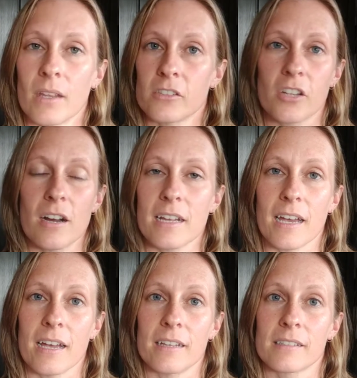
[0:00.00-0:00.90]
sorry
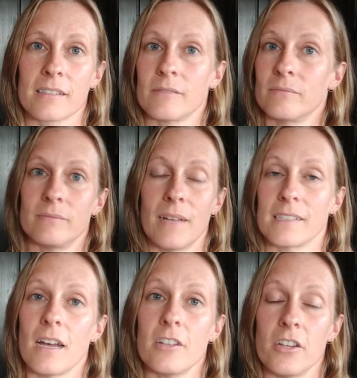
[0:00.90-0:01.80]
guys,
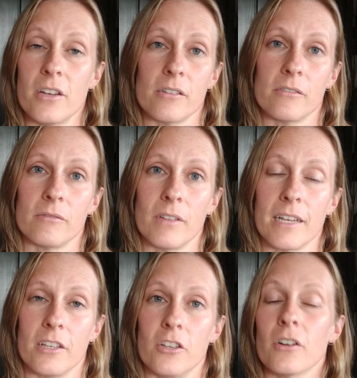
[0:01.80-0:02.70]
it's on you.
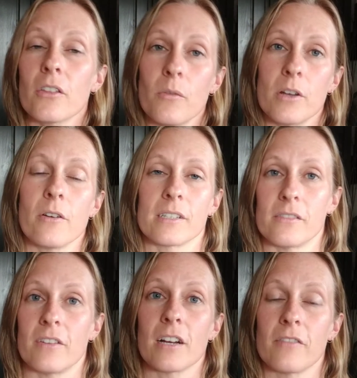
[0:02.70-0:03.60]
Like, you're the one who has
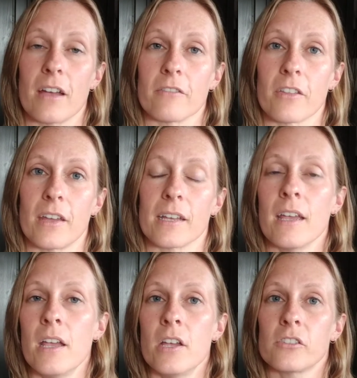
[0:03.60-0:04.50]
to verify everything.
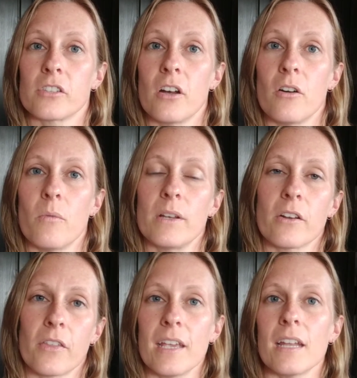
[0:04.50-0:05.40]
So when
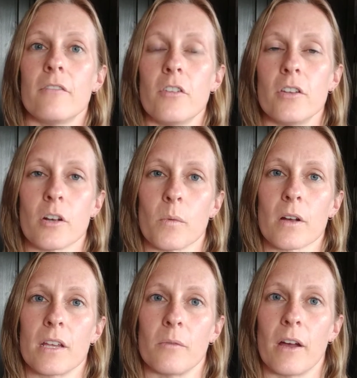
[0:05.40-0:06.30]
you're thinking of who you're
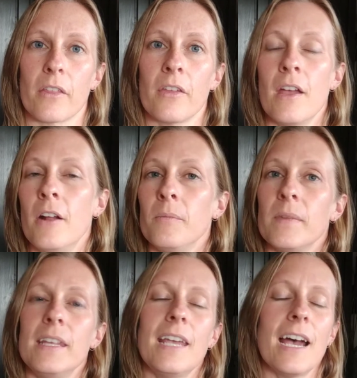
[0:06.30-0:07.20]
working with,
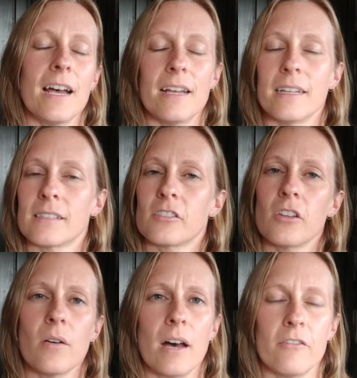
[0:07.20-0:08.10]
yeah, it's
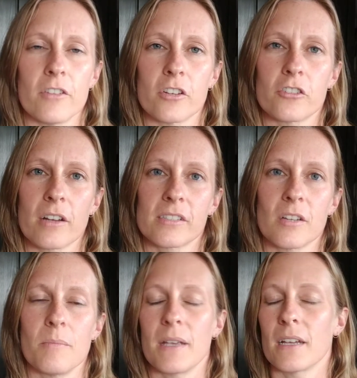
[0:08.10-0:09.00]
so helpful to trust
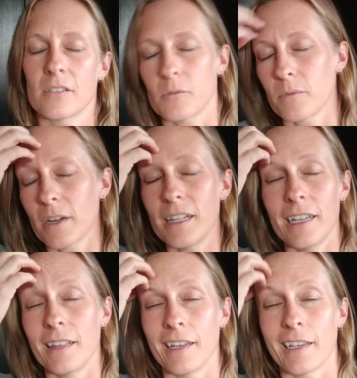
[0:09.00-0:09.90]
them because
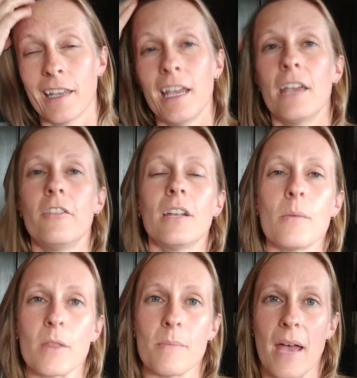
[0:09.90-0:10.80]
really, like, if you end
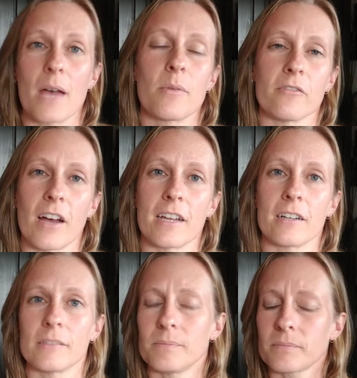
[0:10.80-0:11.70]
up with a bad
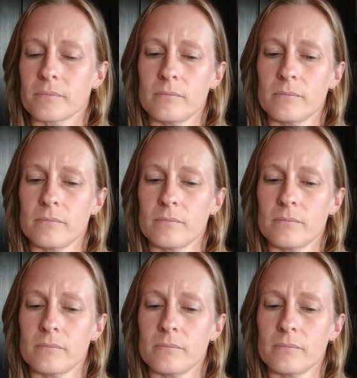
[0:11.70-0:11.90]
provider